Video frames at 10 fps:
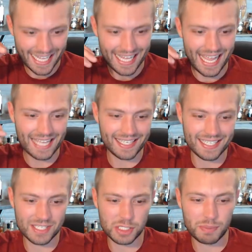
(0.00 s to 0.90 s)
Anthony
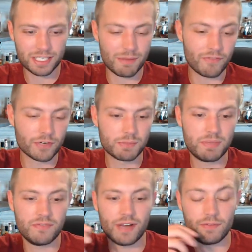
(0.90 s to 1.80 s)
says, just picked up my first
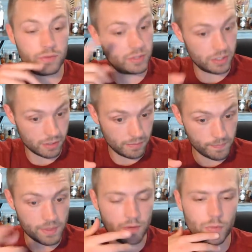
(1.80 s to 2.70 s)
B520
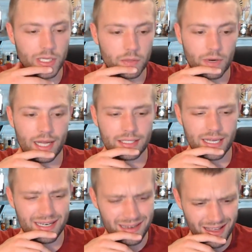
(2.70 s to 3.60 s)
and will it rye
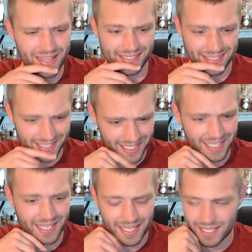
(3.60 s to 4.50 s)
today? Nice.
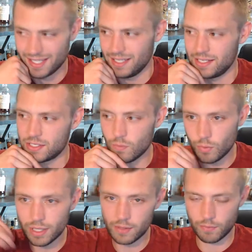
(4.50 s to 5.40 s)
So
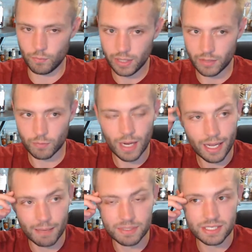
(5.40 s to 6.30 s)
will it rye?
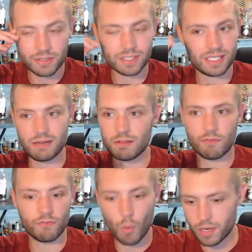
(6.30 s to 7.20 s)
I'm still seeing the
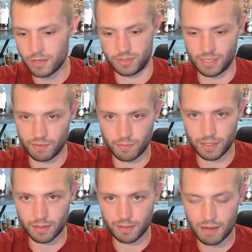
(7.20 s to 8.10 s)
4 years
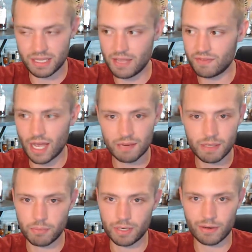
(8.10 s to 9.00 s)
everywhere. I mean, they've got to be
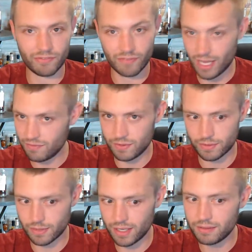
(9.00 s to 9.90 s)
putting out a 5 year,
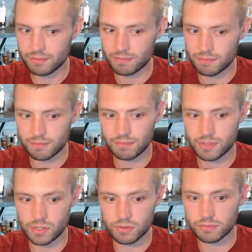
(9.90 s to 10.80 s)
right?
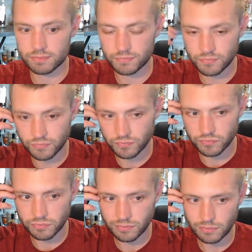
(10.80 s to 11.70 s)
Soon?
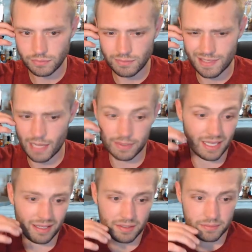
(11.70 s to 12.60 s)
I would
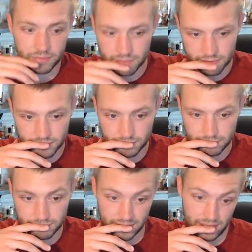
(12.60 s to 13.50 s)
think.
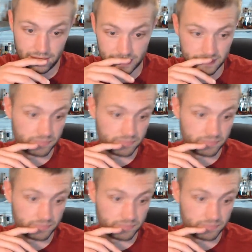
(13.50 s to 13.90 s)
I don't